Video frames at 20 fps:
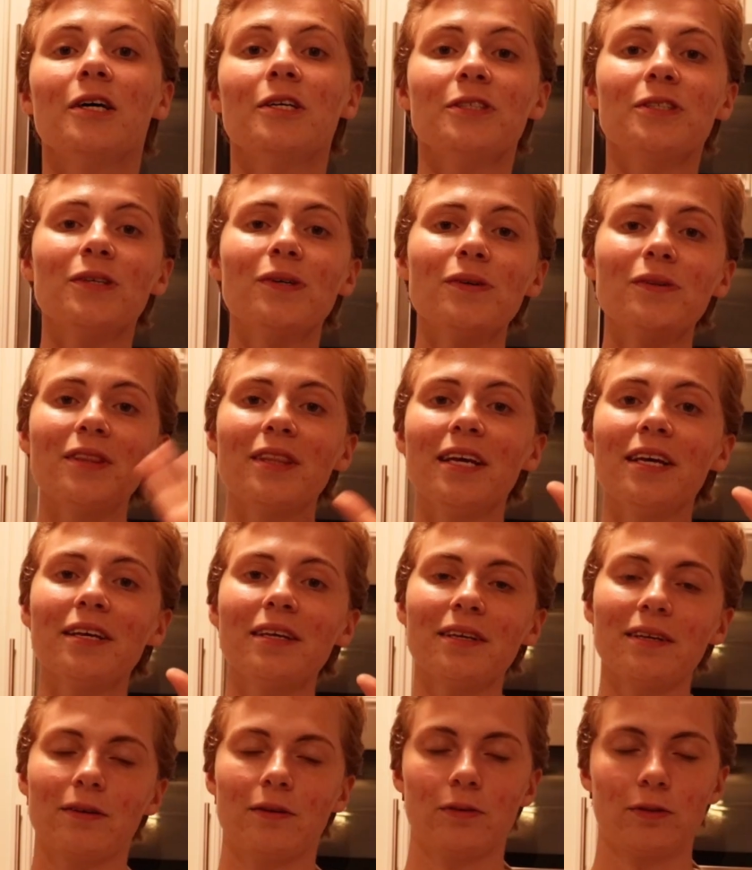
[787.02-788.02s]
So
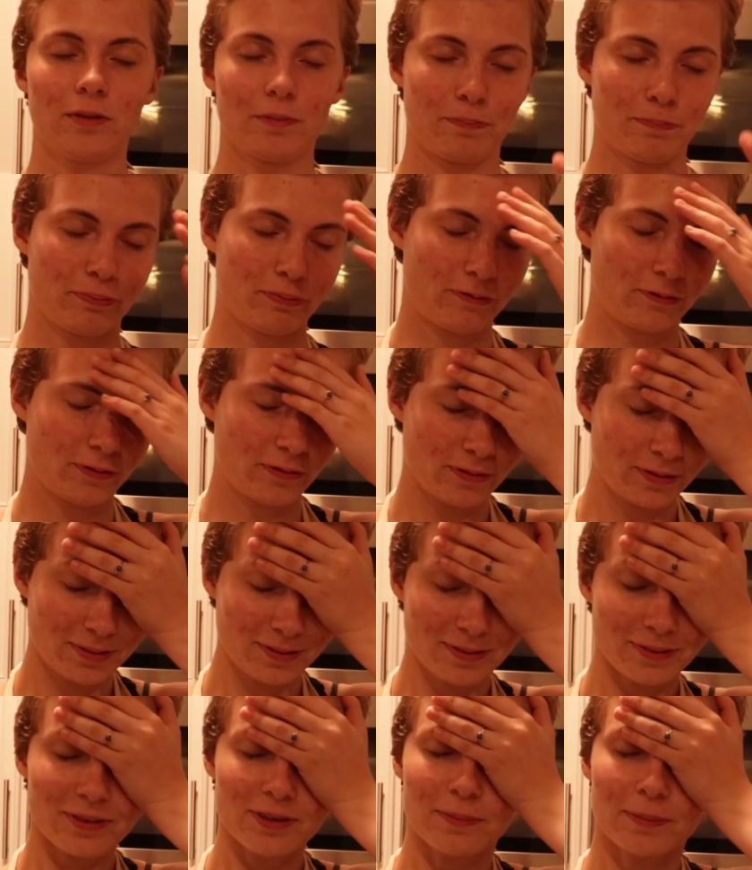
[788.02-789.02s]

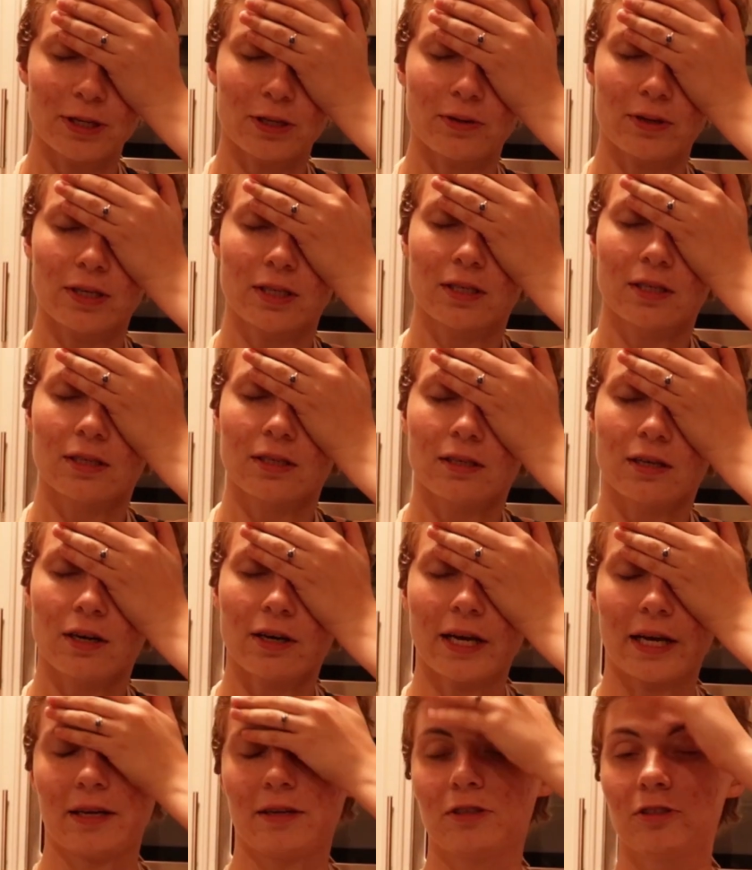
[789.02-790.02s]
what am I doing?
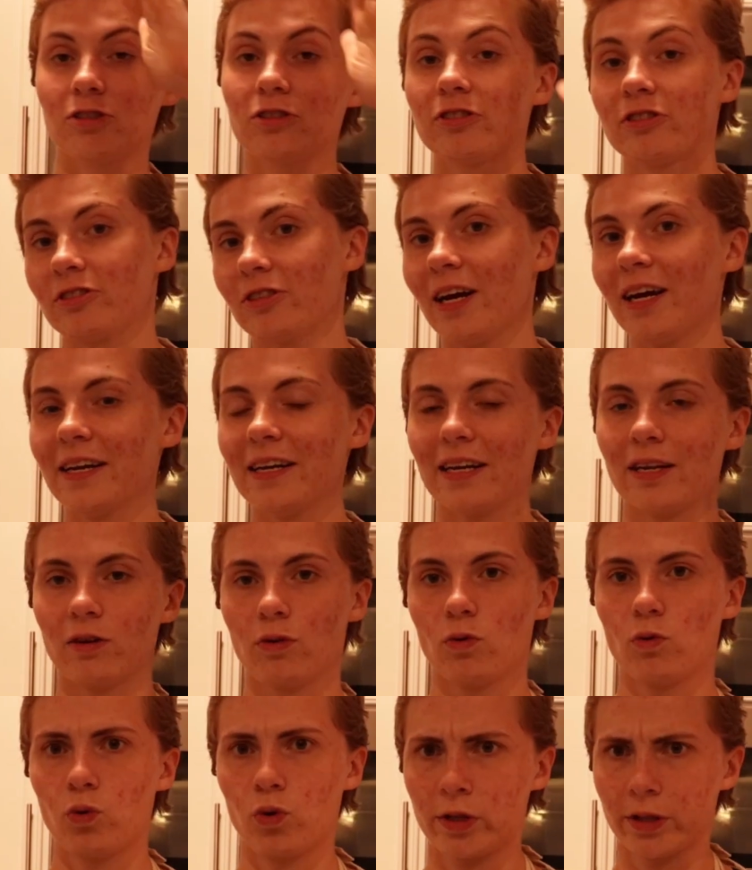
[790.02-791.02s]
Okay, trying again.